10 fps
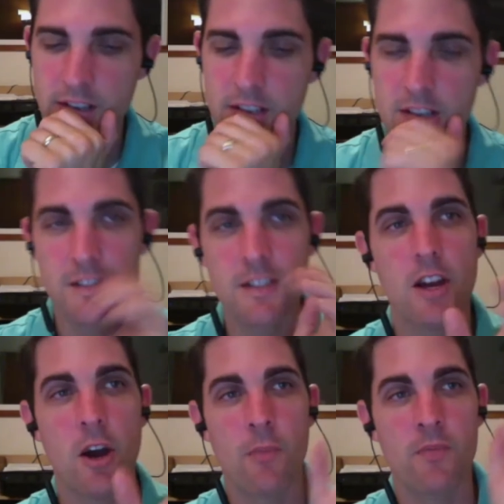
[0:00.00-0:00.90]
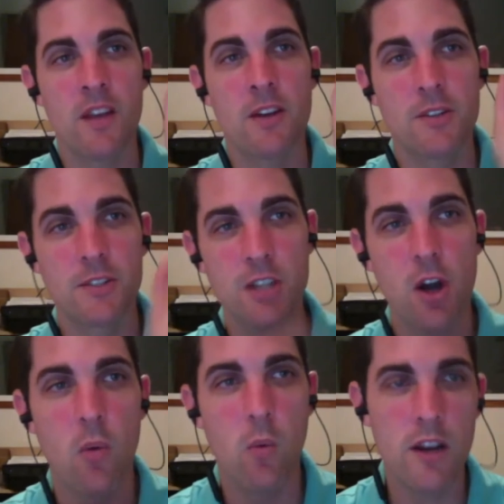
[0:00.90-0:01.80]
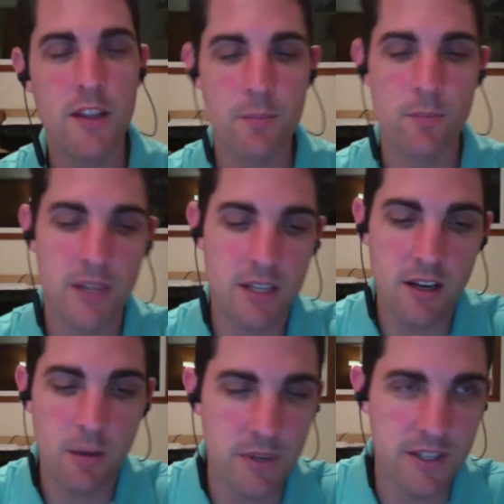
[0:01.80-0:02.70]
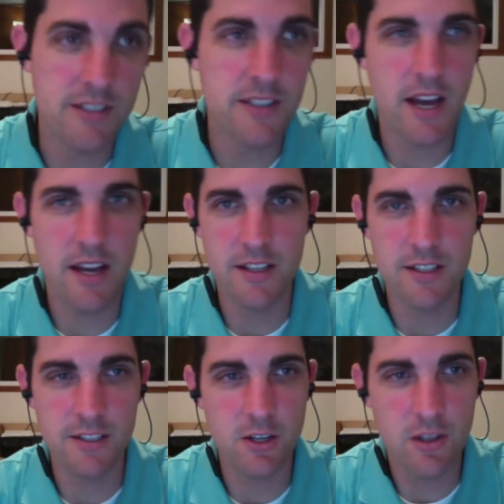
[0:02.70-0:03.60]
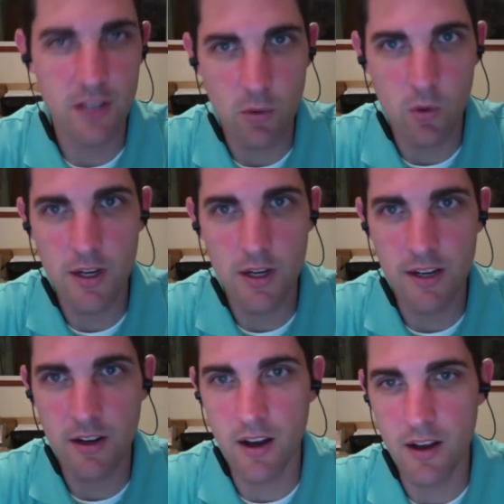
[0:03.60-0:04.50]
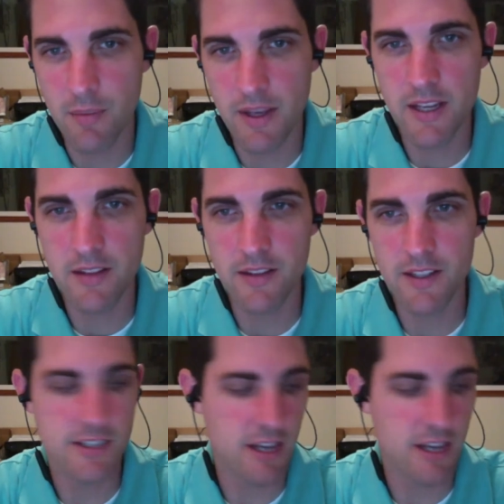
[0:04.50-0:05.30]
Good to know. So one of the big companies that is currently working on making this a